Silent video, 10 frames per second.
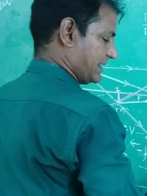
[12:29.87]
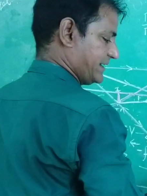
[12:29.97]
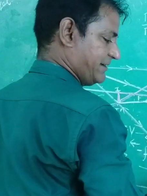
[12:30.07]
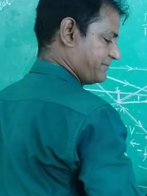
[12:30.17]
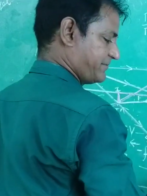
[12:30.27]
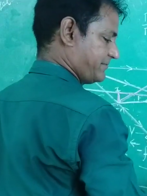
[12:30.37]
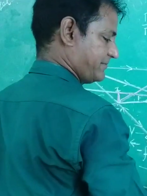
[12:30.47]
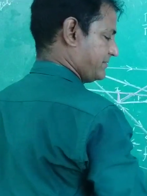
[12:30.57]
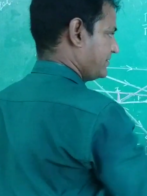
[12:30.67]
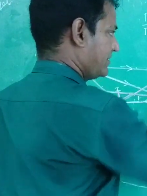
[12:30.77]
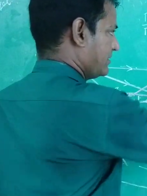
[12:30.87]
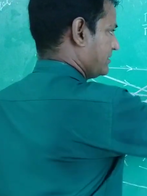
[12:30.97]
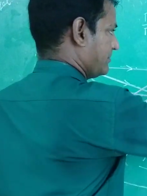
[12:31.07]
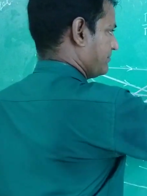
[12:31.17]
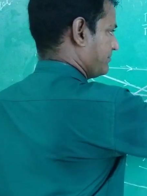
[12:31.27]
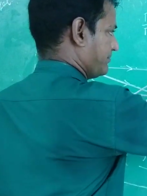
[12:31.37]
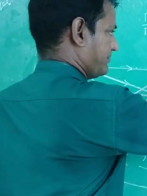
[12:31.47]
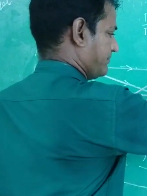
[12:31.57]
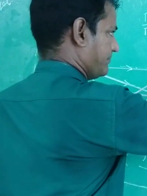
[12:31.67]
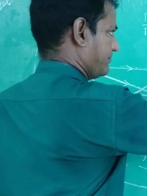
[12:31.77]
if
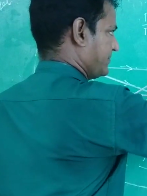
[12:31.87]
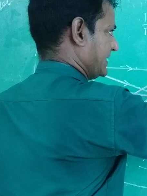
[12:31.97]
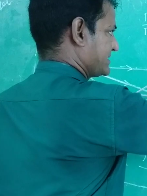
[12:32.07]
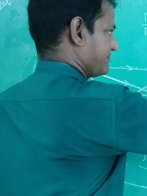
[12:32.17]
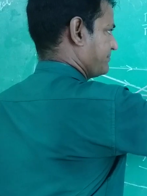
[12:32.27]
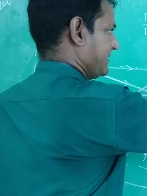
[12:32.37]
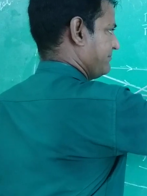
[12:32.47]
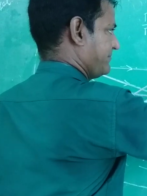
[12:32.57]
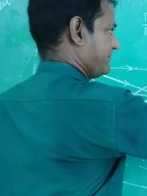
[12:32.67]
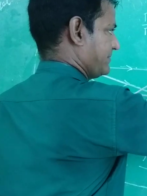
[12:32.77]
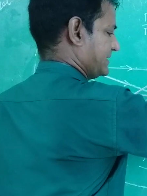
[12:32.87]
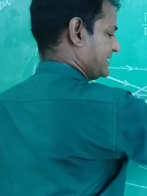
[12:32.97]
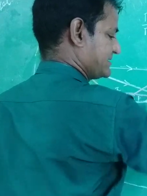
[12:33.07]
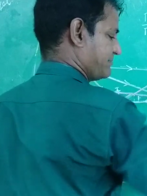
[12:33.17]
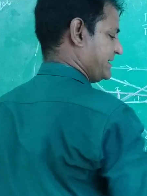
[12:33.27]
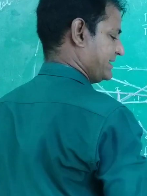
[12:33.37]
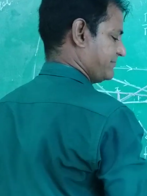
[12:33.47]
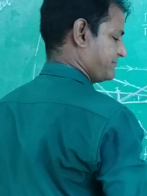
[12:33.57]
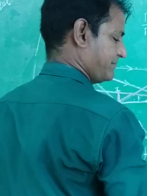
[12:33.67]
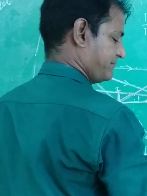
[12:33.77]
plus PIF, that is
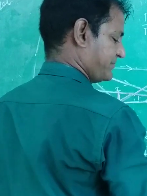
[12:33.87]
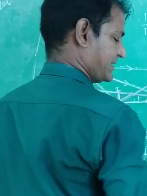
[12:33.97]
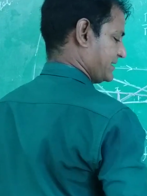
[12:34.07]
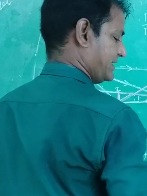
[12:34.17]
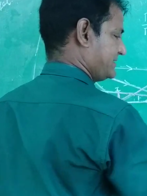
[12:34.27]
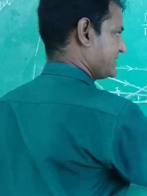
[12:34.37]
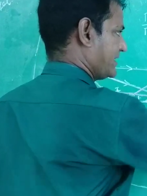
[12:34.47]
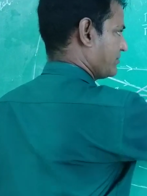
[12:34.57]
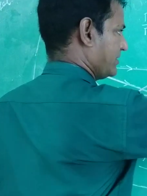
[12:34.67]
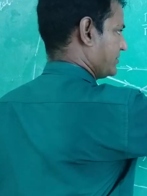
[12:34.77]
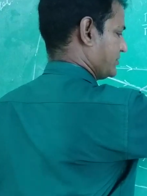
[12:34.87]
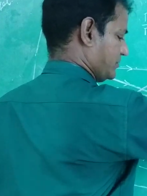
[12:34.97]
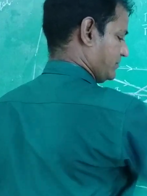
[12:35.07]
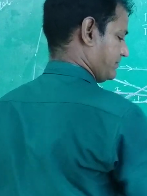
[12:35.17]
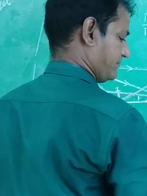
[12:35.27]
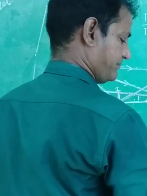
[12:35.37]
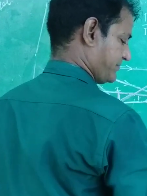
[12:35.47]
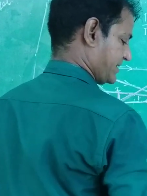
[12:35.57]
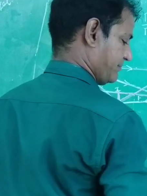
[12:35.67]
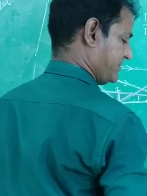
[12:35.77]
PF, is equal to
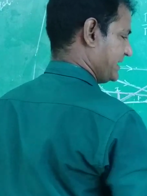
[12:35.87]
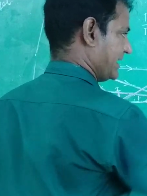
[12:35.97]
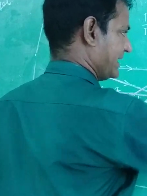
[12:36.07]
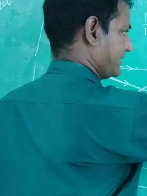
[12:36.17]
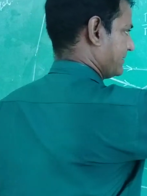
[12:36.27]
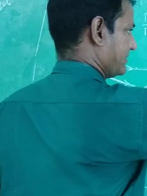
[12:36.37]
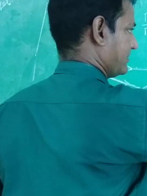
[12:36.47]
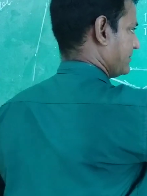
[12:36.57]
PI.